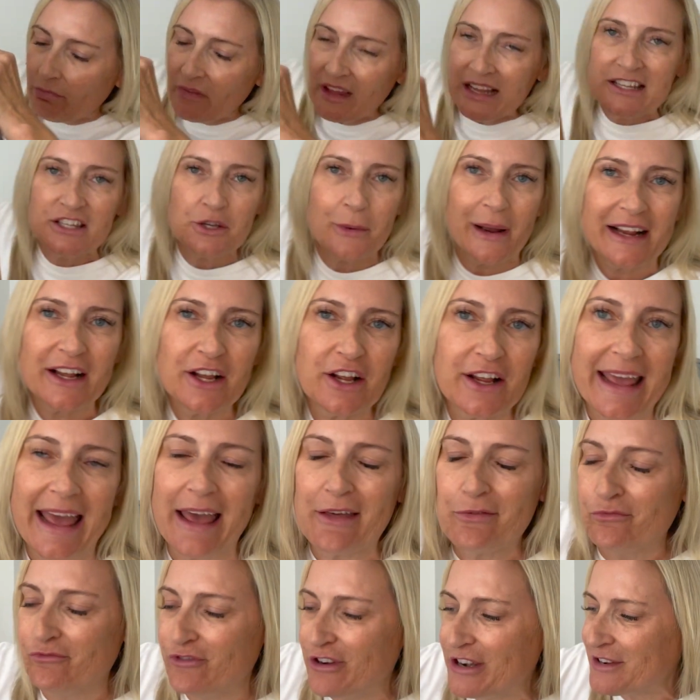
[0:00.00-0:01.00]
so I can
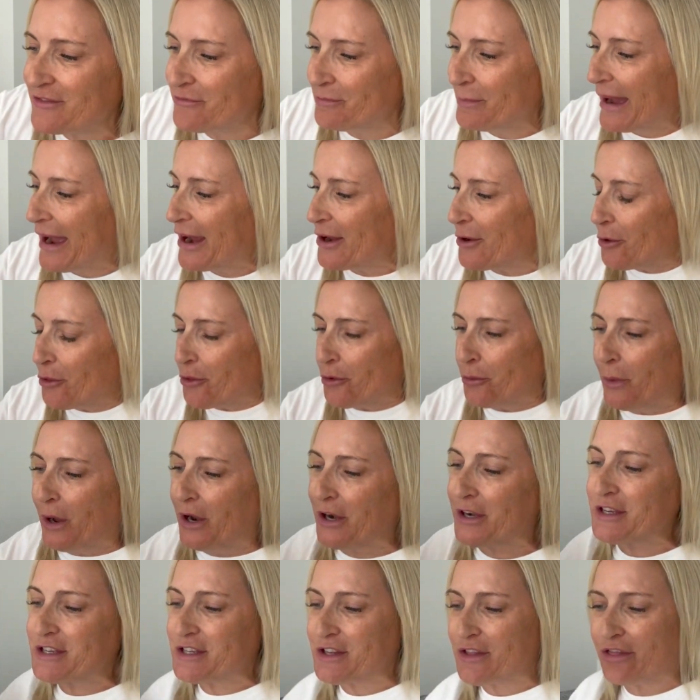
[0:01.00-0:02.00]
get rid of my other
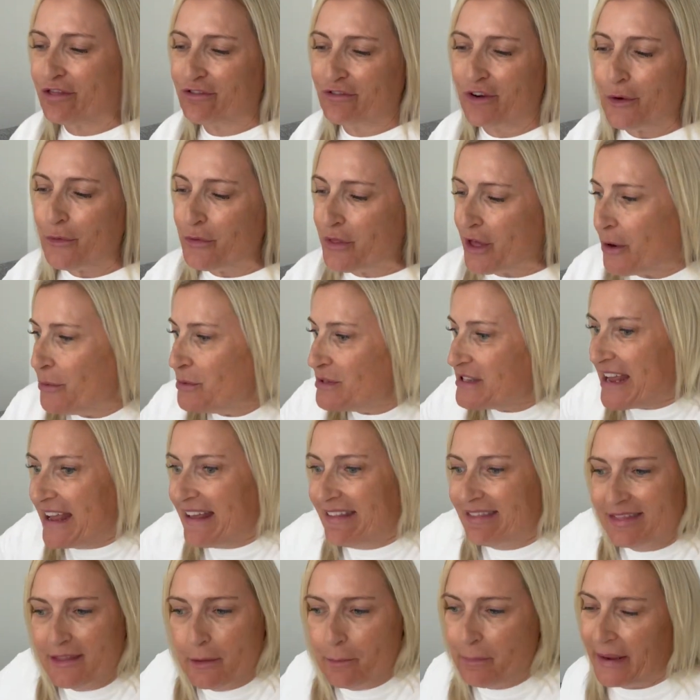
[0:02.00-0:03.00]
ones and throw those
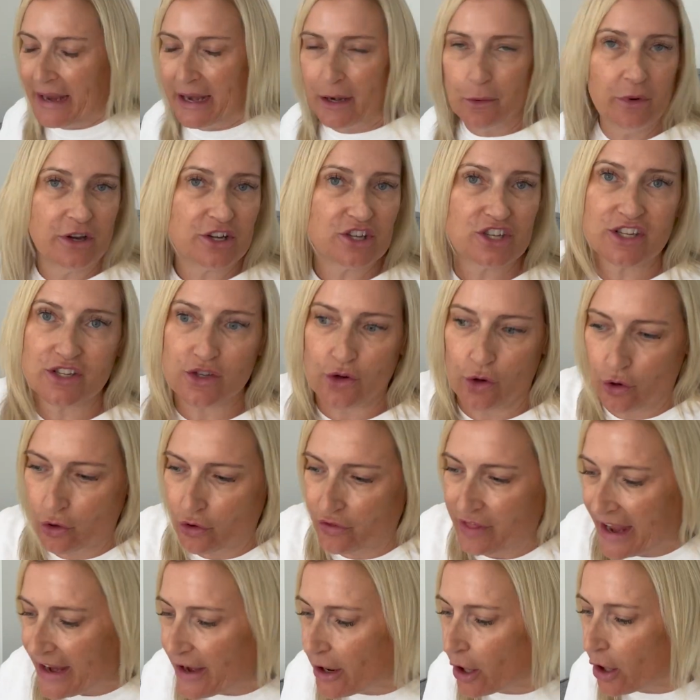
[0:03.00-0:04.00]
in the bin, which is
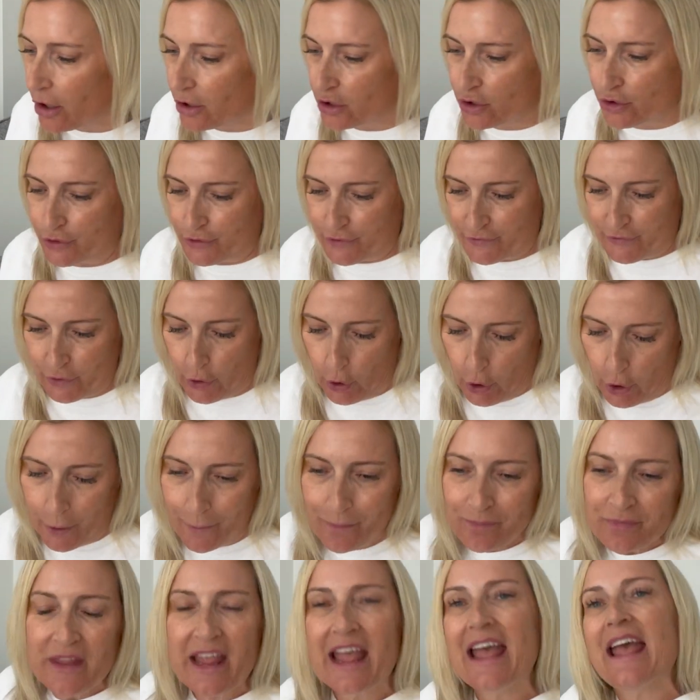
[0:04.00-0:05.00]
all they are good
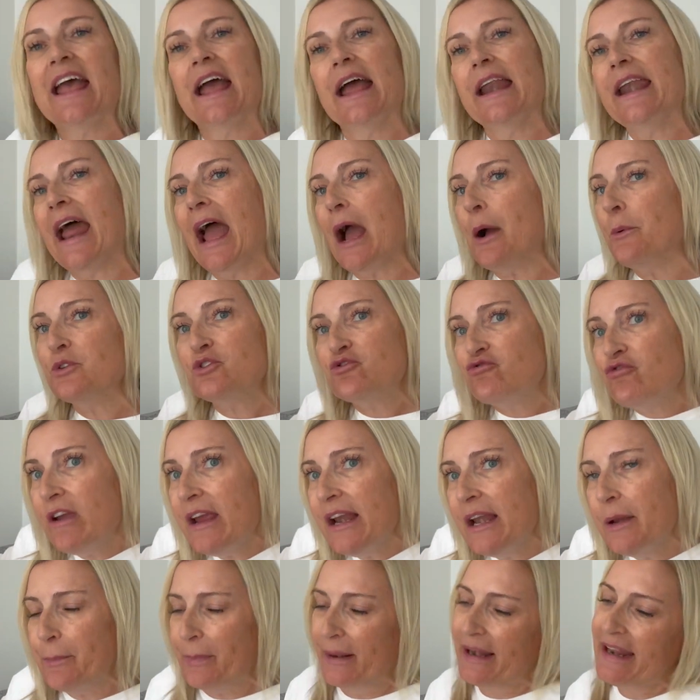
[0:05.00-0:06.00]
for. Now, I was
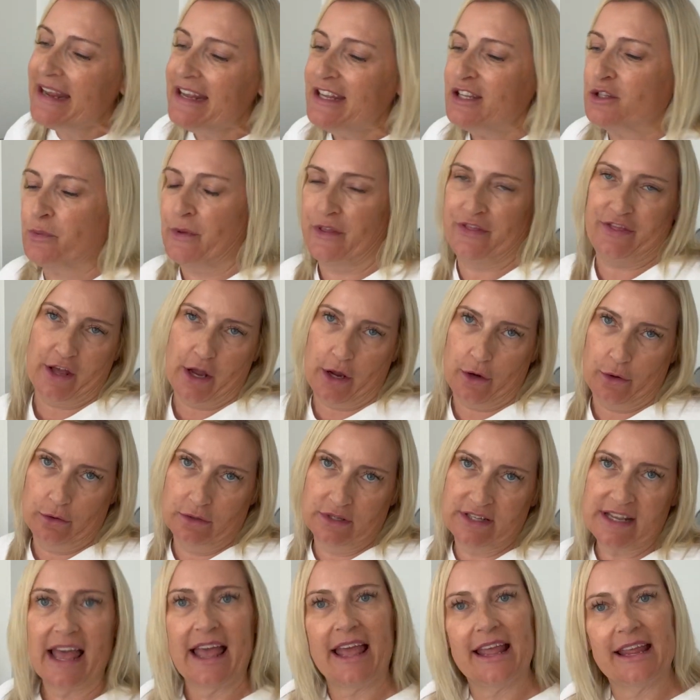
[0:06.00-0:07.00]
really pleased with
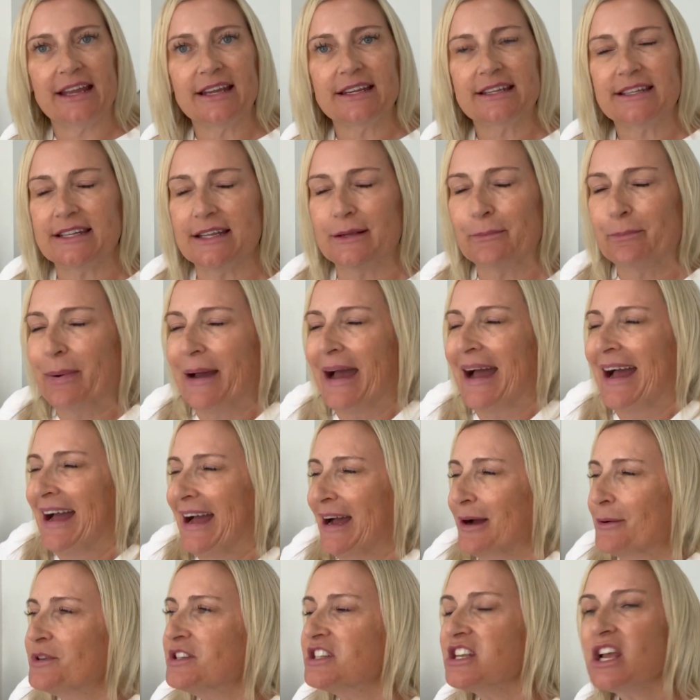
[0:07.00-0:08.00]
those at
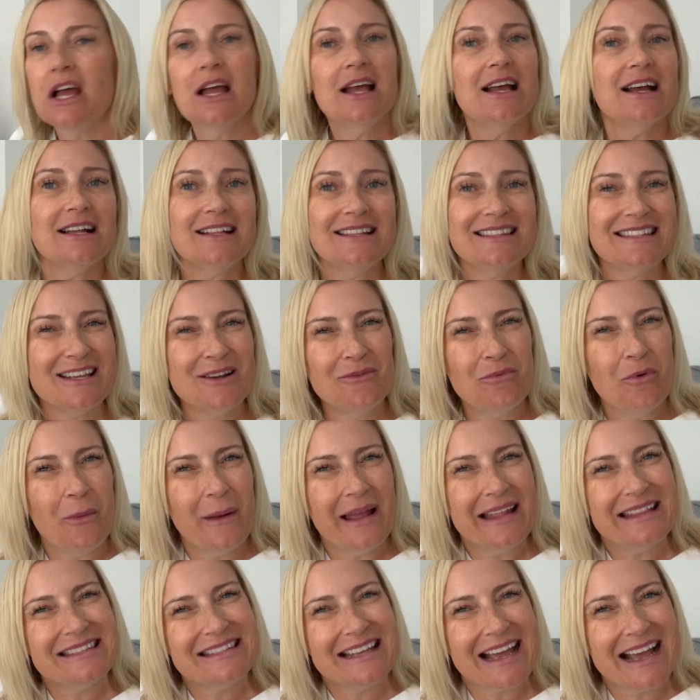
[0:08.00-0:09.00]
£18 until we
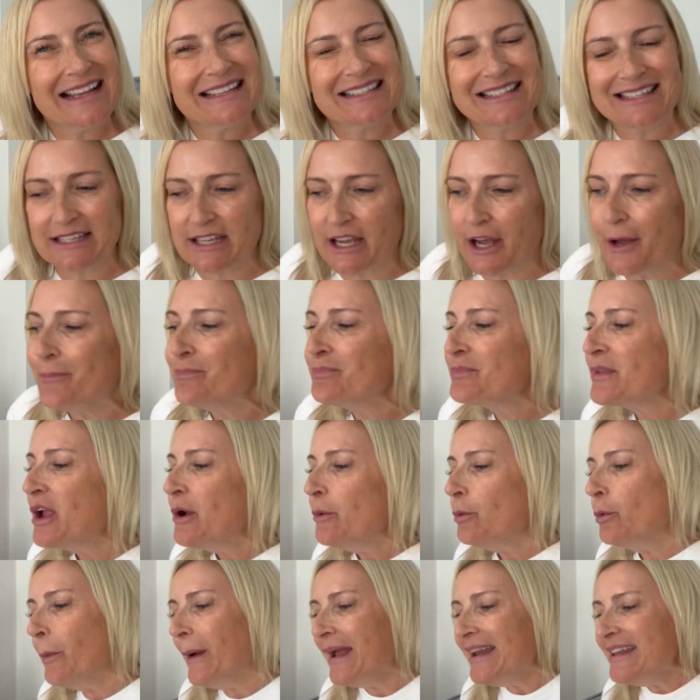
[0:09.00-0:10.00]
went to Asda.
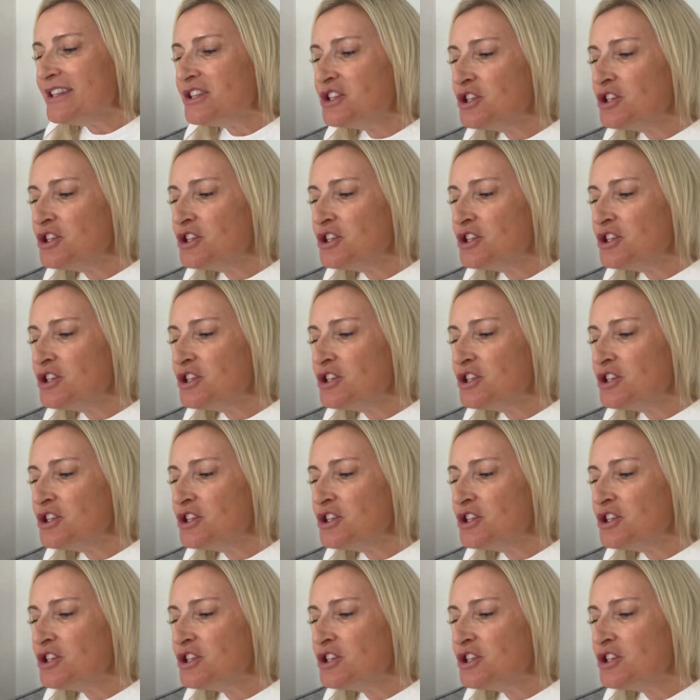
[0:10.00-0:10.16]
We went